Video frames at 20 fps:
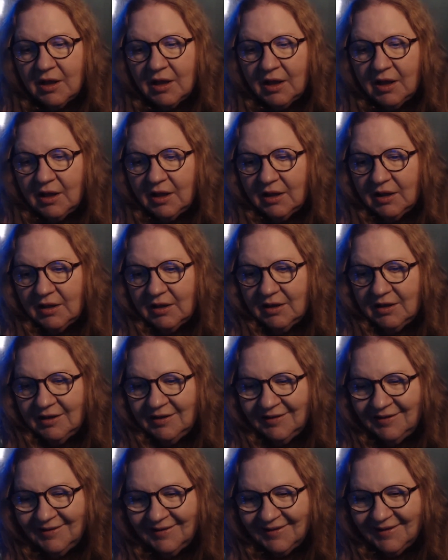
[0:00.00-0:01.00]
Uh,
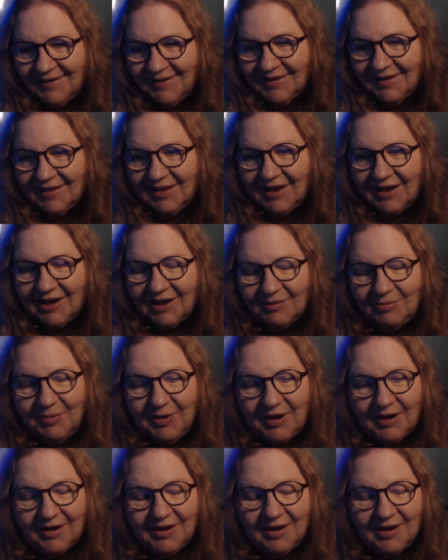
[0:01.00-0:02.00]
like
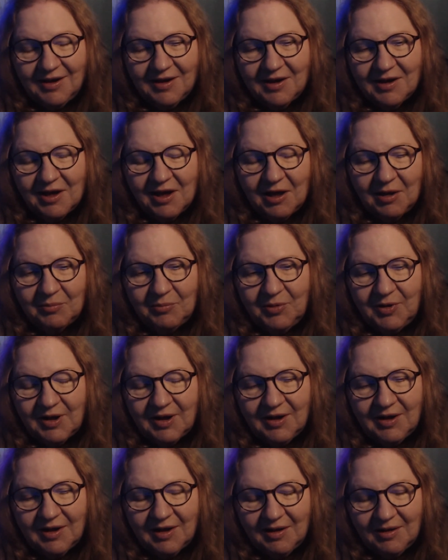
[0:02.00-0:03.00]
a
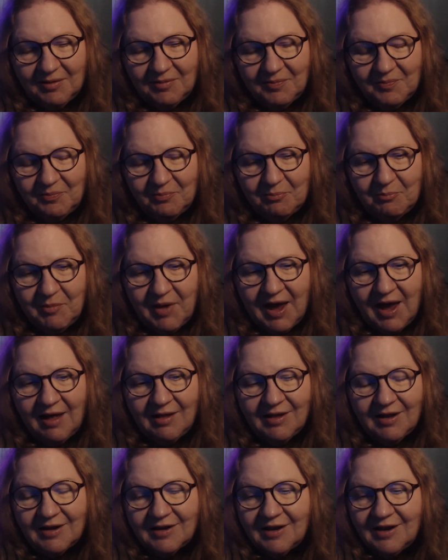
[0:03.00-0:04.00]
big
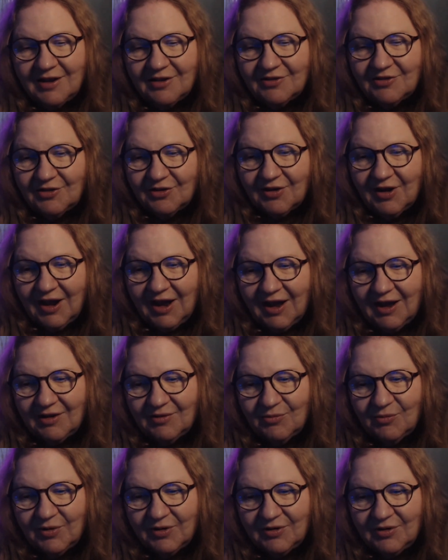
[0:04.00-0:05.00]
mallet hits your head
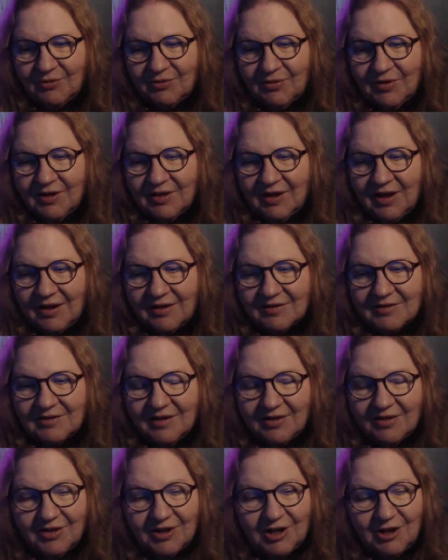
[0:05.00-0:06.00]
when you realize
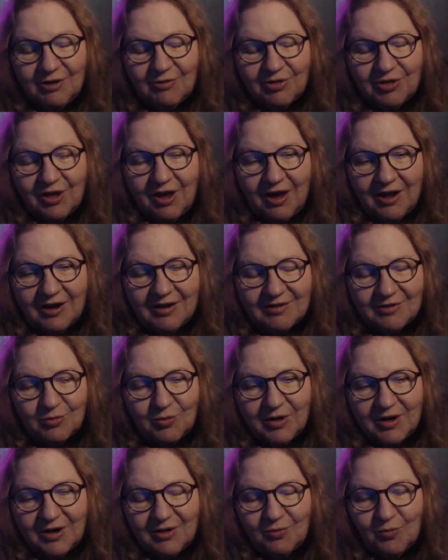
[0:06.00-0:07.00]
nothing you thought is
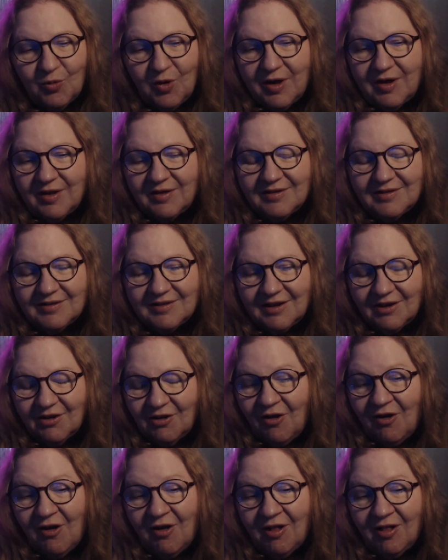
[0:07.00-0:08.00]
what it was at
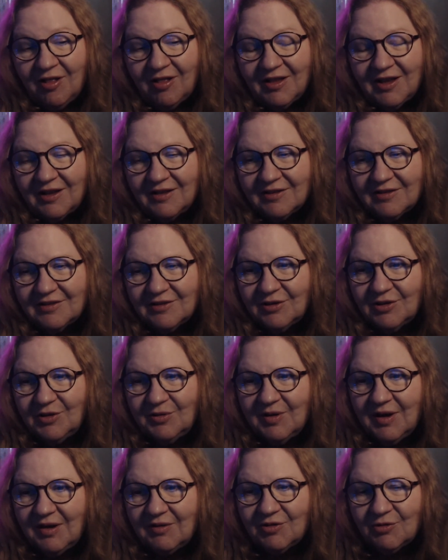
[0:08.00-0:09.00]
all, and so
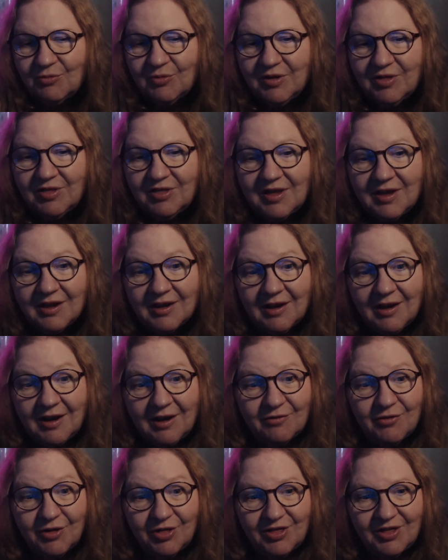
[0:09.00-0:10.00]
you have to rethink
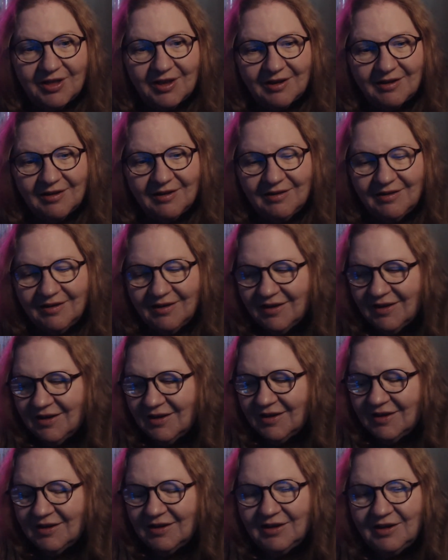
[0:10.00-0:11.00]
everything.
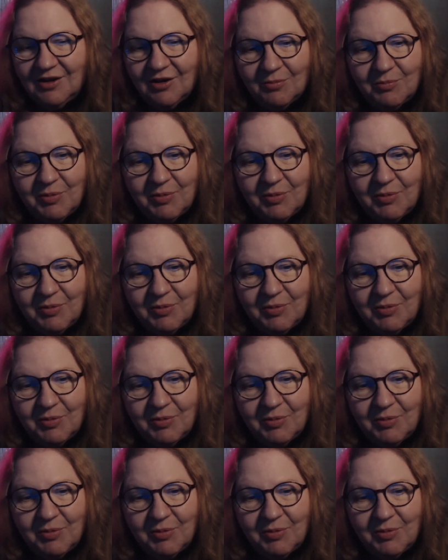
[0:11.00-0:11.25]
Your